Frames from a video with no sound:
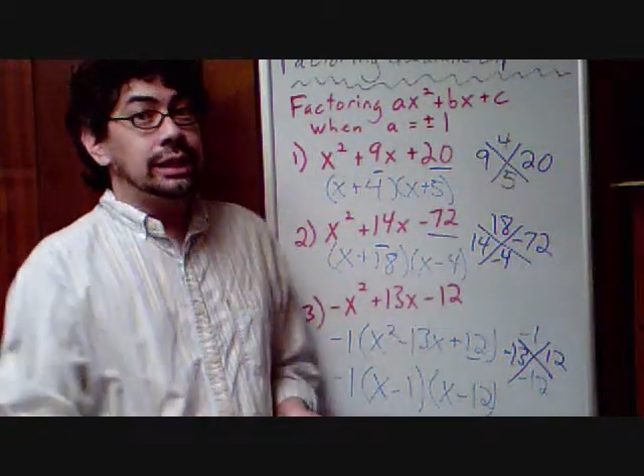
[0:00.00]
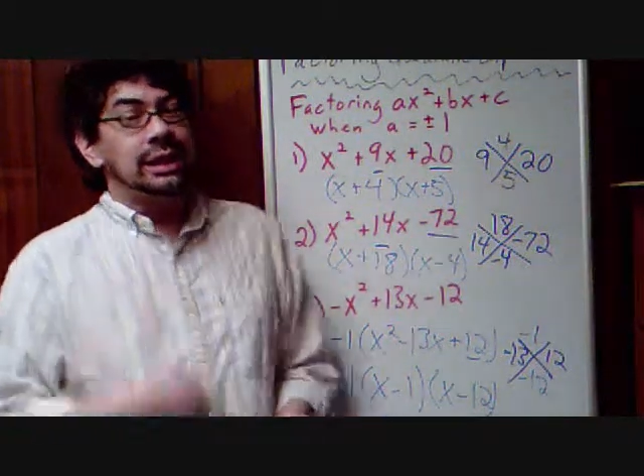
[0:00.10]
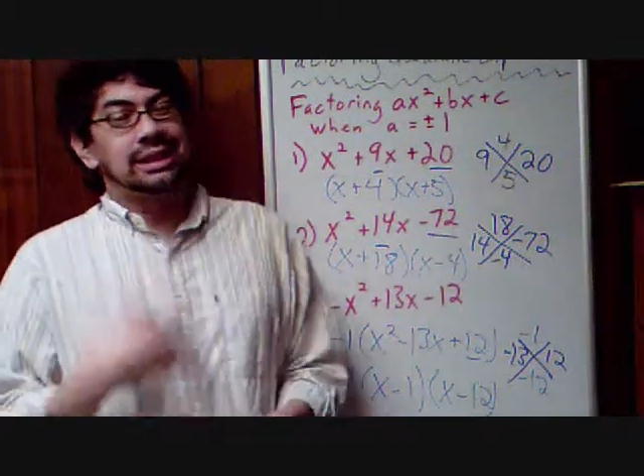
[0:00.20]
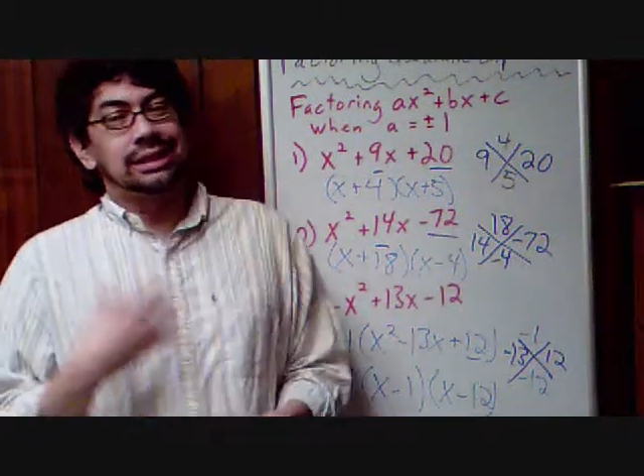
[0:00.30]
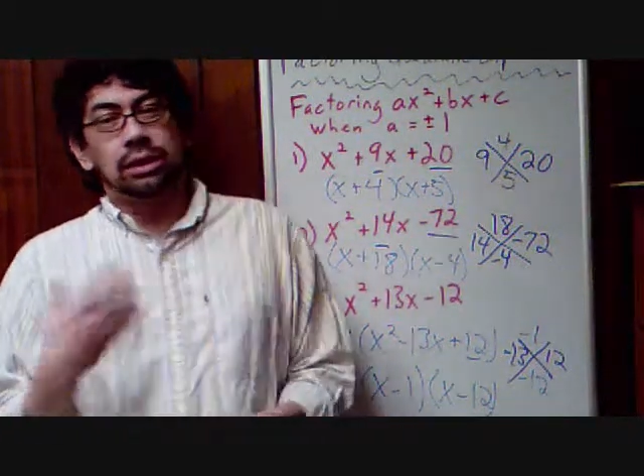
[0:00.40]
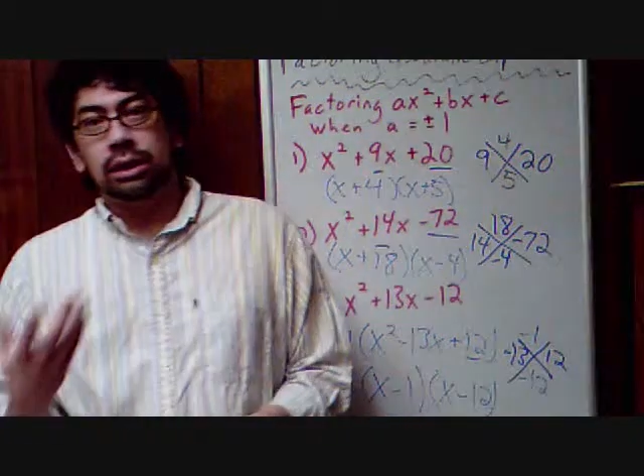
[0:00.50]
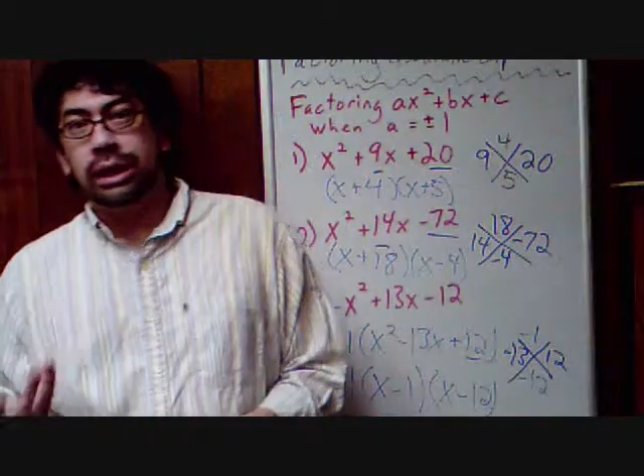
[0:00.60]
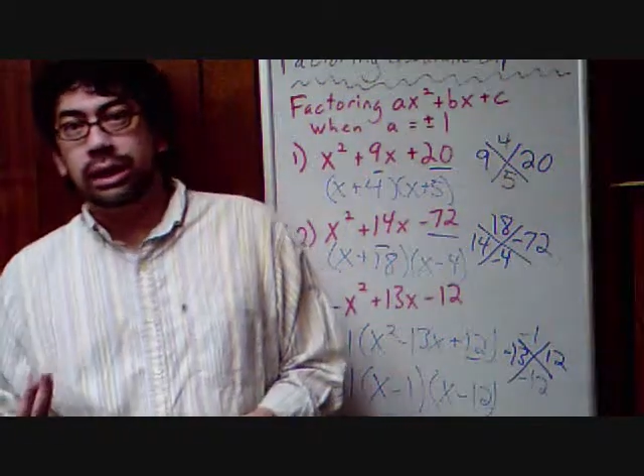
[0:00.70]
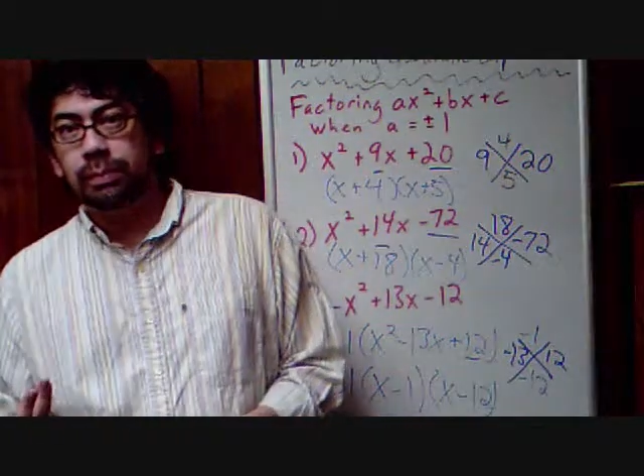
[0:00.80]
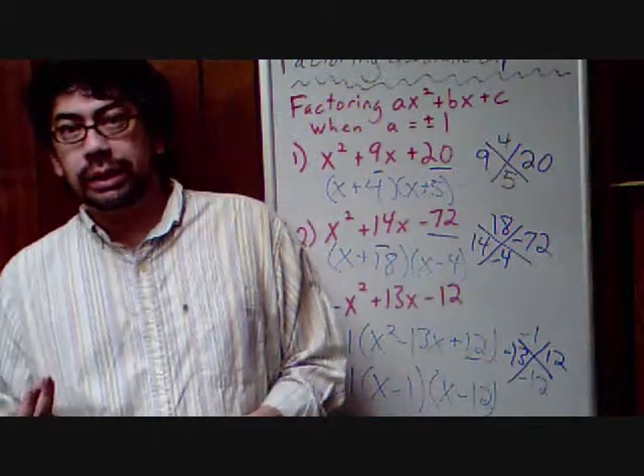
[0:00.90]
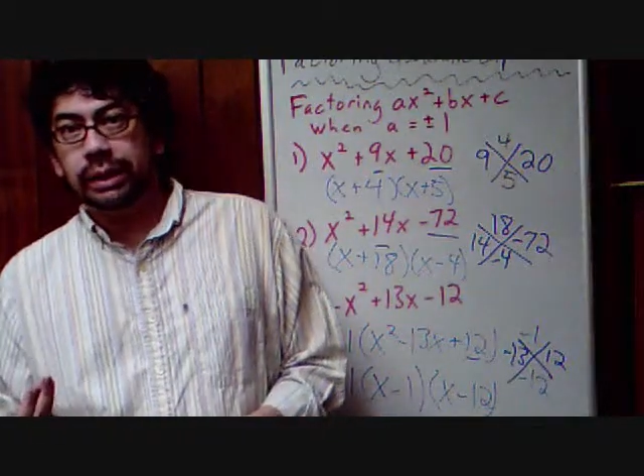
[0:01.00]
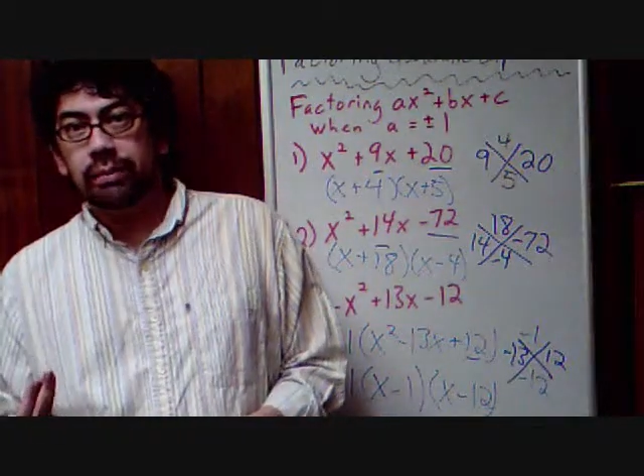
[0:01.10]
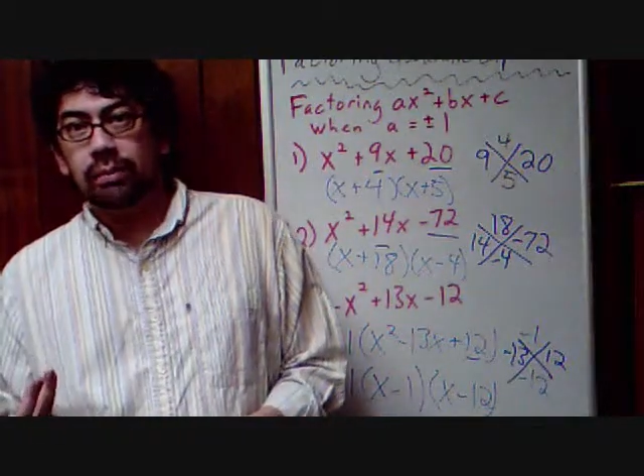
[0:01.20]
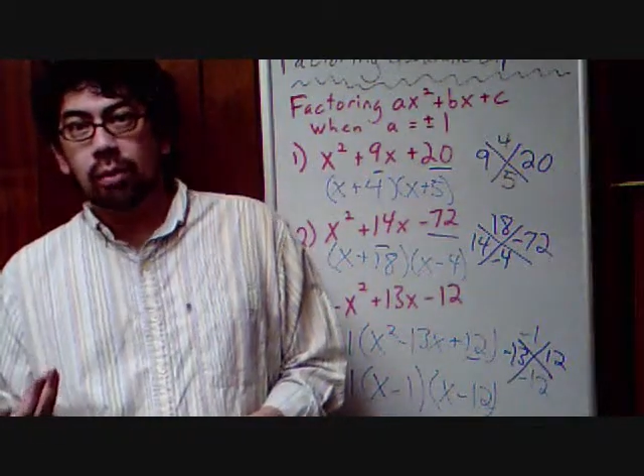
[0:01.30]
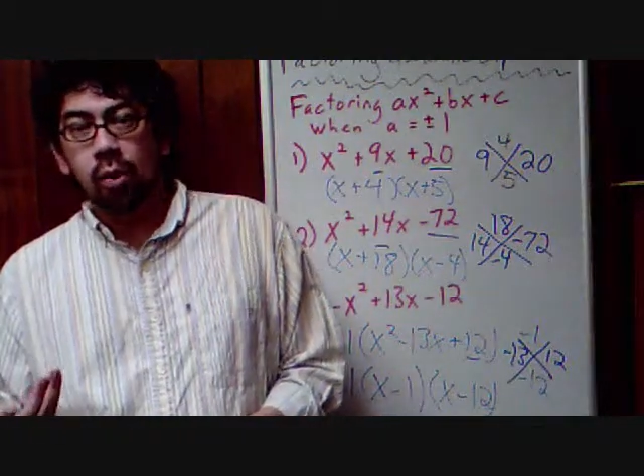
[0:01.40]
gets a little bit
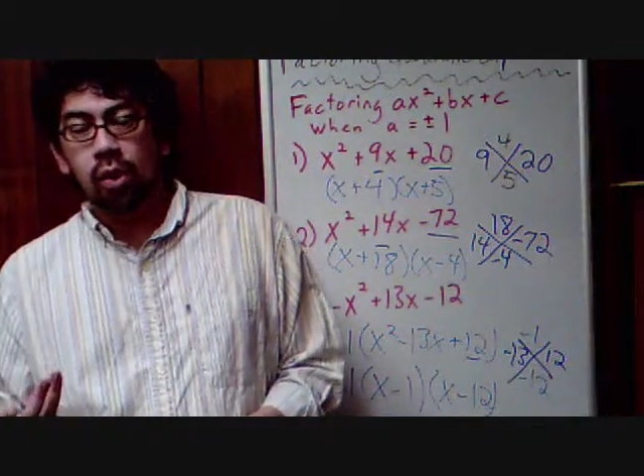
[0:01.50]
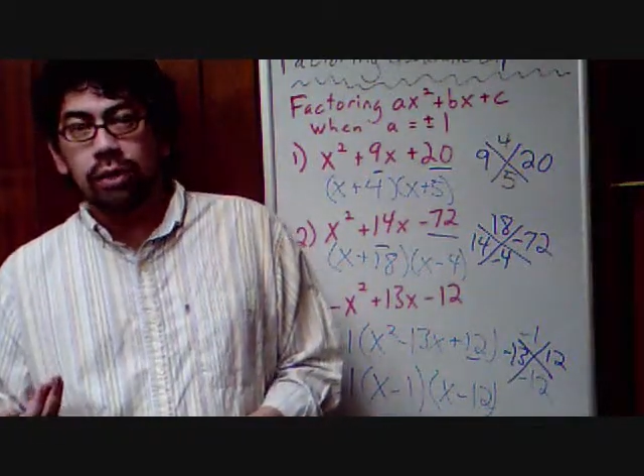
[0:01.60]
more